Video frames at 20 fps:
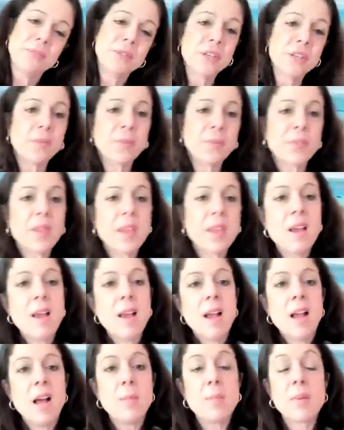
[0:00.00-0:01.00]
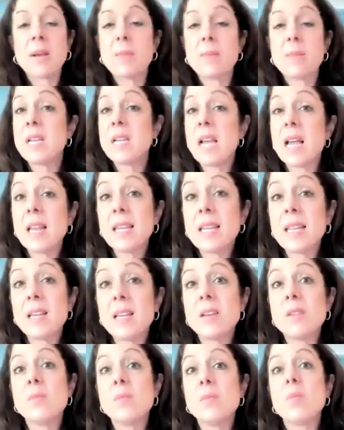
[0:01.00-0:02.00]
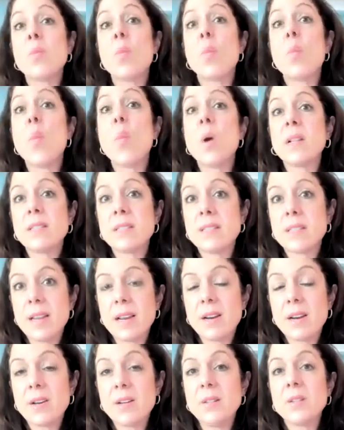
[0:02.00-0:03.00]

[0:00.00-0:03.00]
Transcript: So, but I'm telling them what's there.